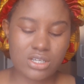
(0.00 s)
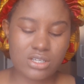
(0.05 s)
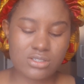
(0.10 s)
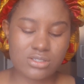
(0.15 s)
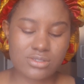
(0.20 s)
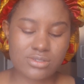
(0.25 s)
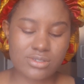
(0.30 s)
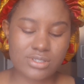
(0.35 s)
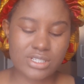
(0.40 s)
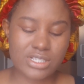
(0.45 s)

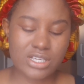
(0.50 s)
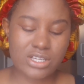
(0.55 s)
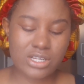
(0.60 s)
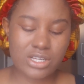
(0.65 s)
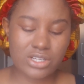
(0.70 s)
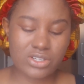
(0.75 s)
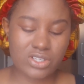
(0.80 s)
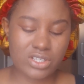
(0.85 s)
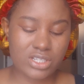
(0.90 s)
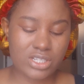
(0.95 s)
So
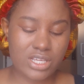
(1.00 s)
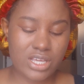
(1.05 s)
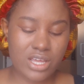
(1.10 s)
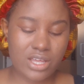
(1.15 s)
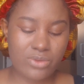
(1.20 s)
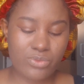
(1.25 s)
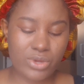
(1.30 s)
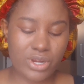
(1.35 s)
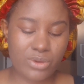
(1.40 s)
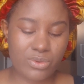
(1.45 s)
the
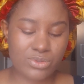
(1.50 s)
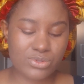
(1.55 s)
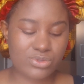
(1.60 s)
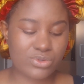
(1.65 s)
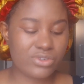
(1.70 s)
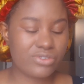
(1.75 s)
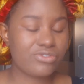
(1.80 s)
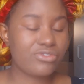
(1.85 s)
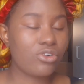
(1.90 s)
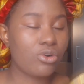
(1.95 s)
day when I was
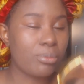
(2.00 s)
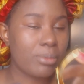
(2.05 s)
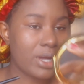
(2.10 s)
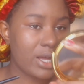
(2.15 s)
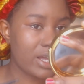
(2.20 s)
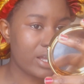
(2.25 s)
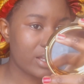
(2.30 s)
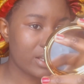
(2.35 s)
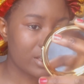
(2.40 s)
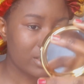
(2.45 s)
going for
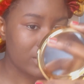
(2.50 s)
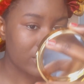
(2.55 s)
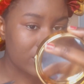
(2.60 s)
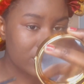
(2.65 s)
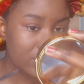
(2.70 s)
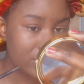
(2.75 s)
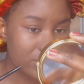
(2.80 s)
my,